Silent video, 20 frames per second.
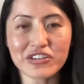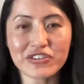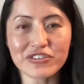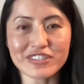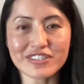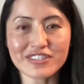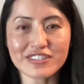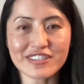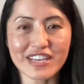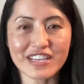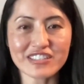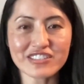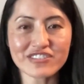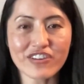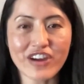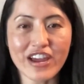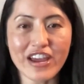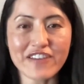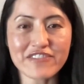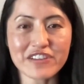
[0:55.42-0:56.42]
Yeah, Chris,
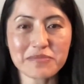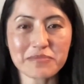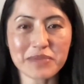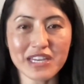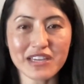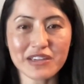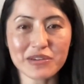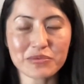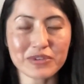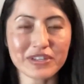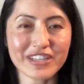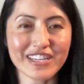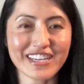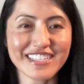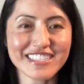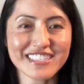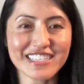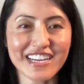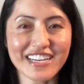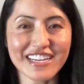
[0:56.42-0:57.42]
thanks for having me.
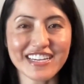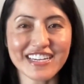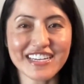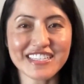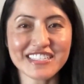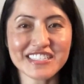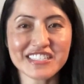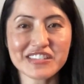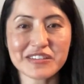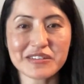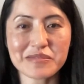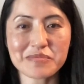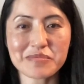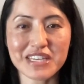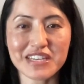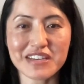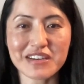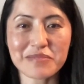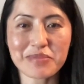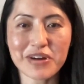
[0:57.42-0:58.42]
Really excited to
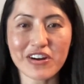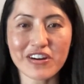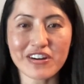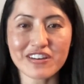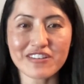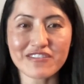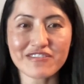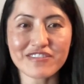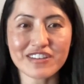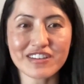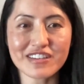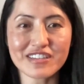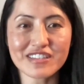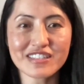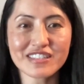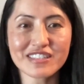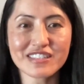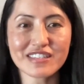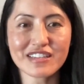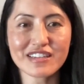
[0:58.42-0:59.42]
be a part of
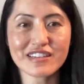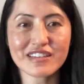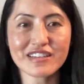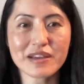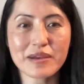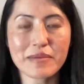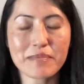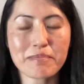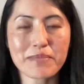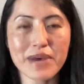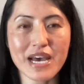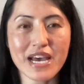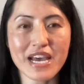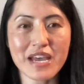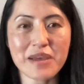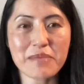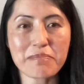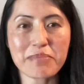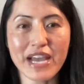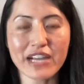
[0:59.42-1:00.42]
this.
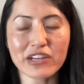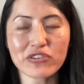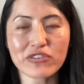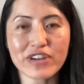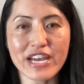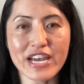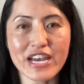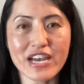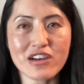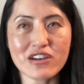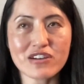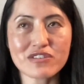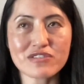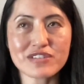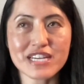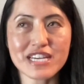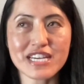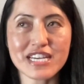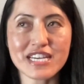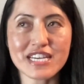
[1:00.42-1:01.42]
My
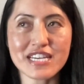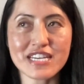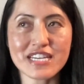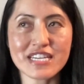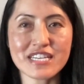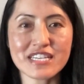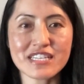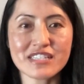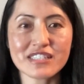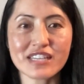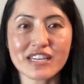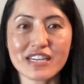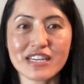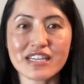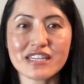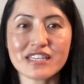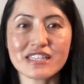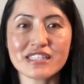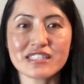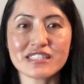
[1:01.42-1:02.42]
background is
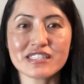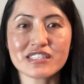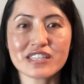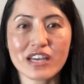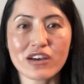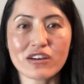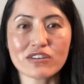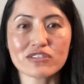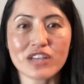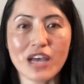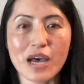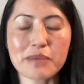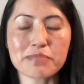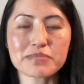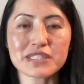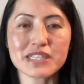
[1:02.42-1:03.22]
in sales